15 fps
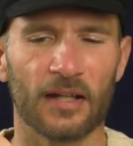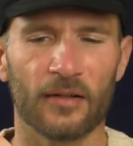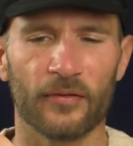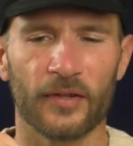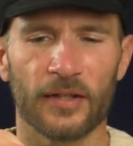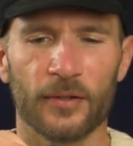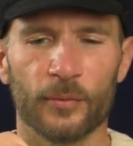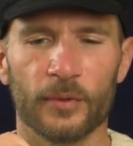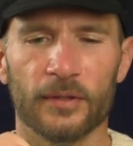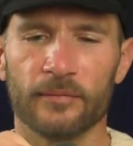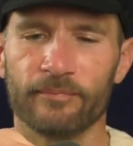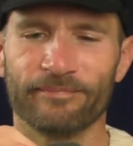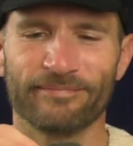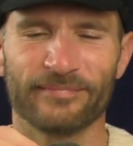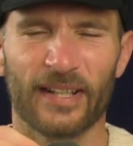I don't think you would,
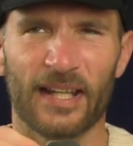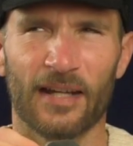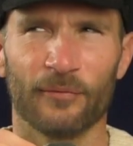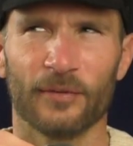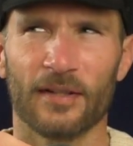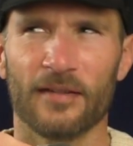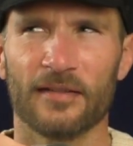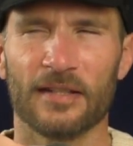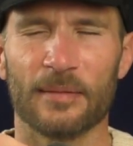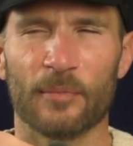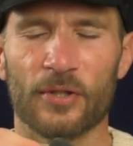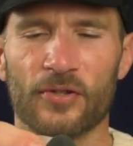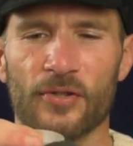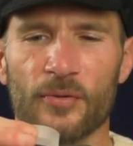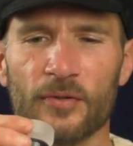I can't really see
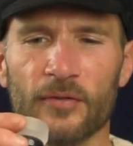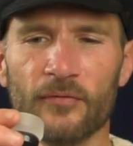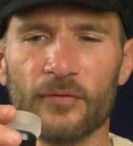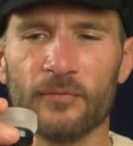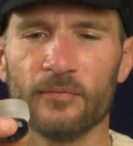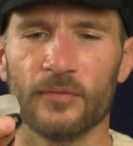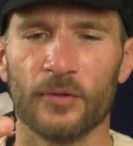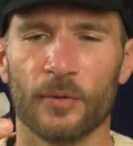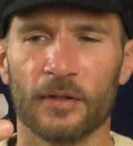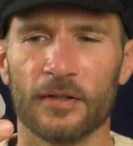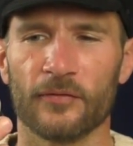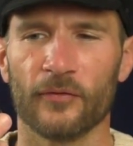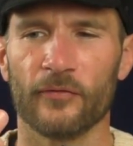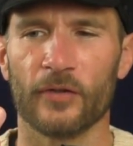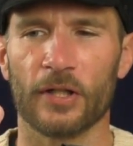much use of doing
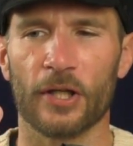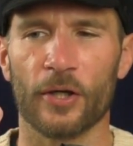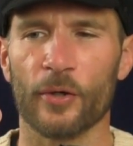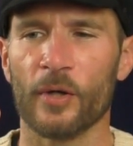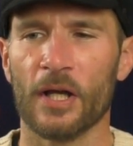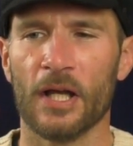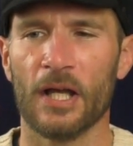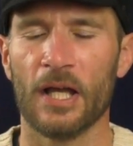this for video.